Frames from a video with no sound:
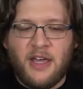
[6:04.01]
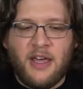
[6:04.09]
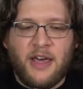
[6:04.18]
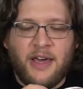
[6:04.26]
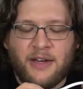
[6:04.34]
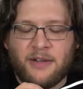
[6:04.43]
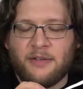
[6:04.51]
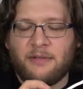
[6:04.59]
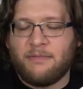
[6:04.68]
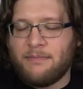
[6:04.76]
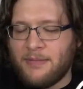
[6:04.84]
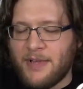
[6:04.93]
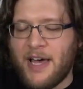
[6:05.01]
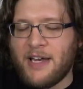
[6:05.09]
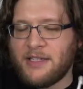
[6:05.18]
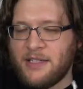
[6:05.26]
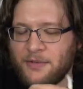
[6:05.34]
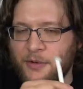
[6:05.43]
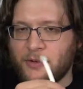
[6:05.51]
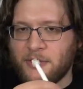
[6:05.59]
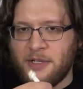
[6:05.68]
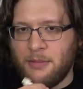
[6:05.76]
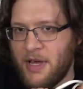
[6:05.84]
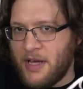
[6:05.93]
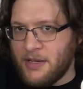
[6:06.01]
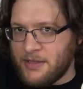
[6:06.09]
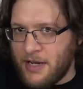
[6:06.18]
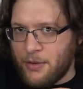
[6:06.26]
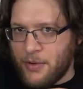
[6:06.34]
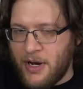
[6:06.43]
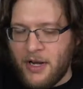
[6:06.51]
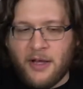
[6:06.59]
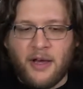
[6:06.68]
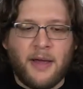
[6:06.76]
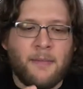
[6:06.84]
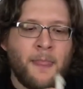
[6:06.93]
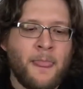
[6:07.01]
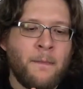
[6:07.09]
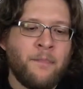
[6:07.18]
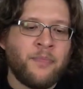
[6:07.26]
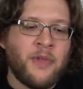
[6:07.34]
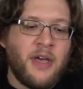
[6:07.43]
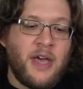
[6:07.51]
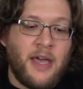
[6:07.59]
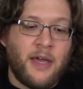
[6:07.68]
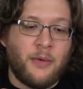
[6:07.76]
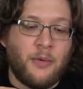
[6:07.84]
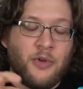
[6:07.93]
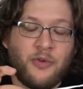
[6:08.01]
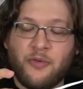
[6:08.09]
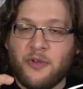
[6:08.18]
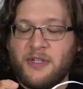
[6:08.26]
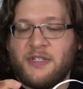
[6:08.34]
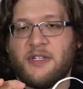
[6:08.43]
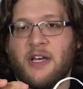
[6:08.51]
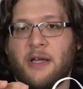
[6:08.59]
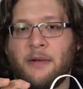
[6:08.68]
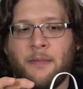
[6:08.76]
had a lot of difficulty making tight radii. And new for this set